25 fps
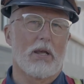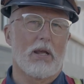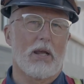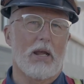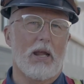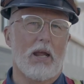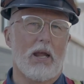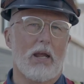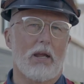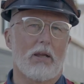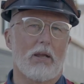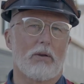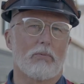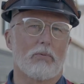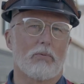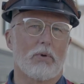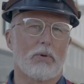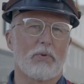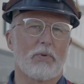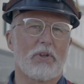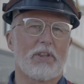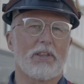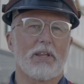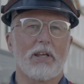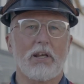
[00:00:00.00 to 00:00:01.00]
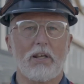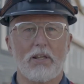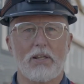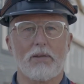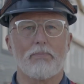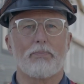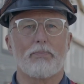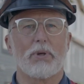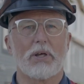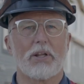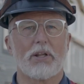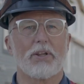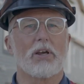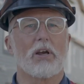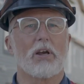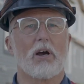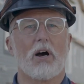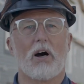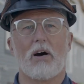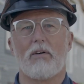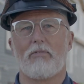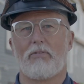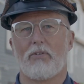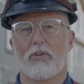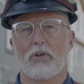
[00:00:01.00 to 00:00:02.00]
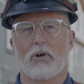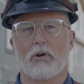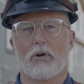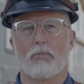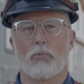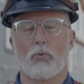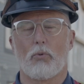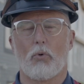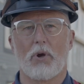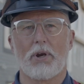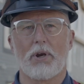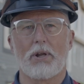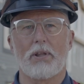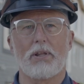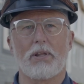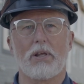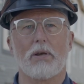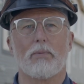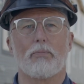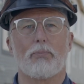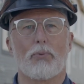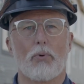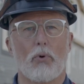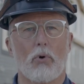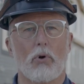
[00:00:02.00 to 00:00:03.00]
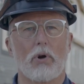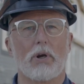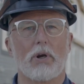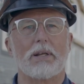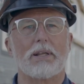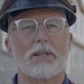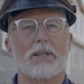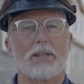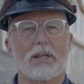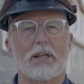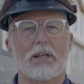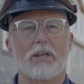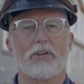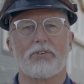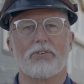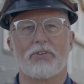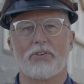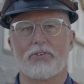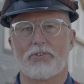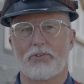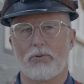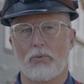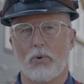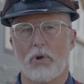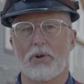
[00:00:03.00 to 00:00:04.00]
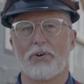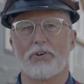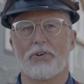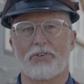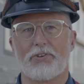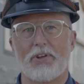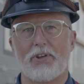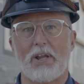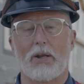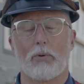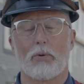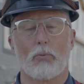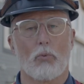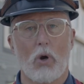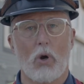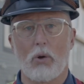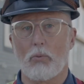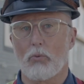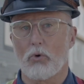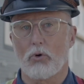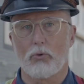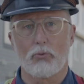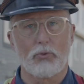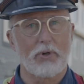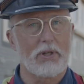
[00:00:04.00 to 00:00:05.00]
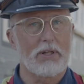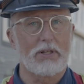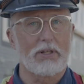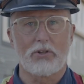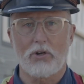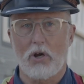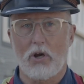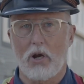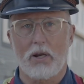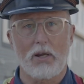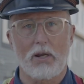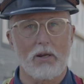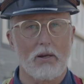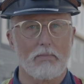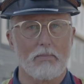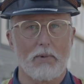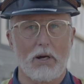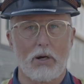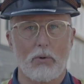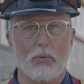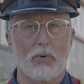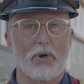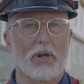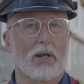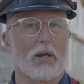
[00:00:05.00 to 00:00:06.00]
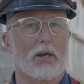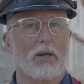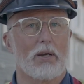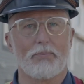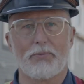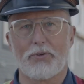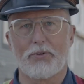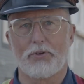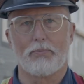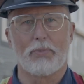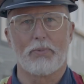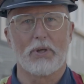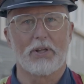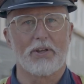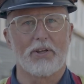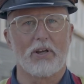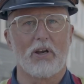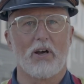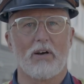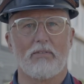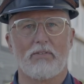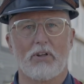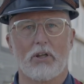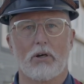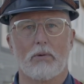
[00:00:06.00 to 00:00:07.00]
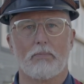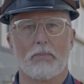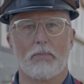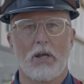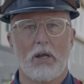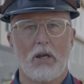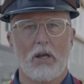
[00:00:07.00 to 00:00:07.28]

And when we think of the building envelope, one of the important things is to understand what we're really talking about when it comes to building envelope.